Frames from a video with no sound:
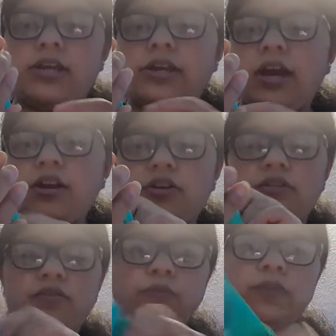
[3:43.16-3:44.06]
I got
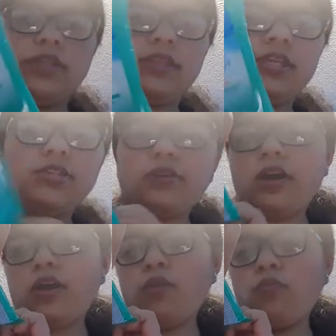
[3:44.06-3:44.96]
her one of these
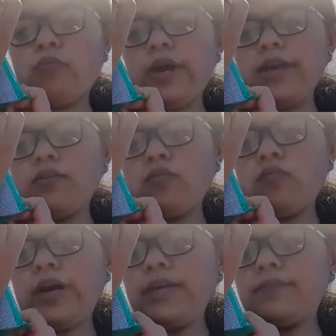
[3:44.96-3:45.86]
uh, wet
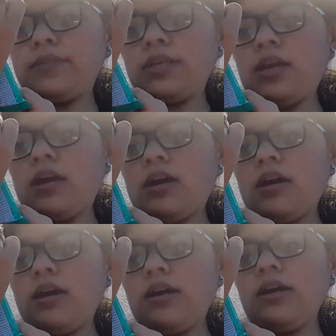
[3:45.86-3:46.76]
wipes,
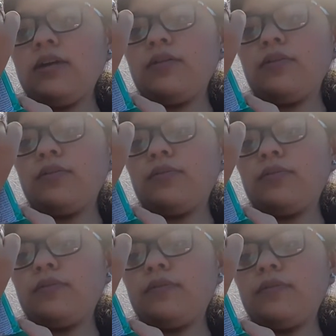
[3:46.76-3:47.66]
uh,
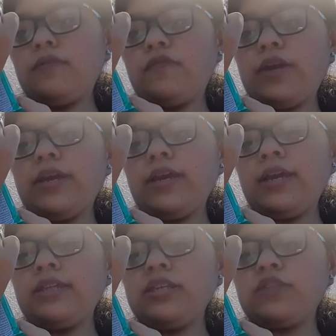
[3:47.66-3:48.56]
and it's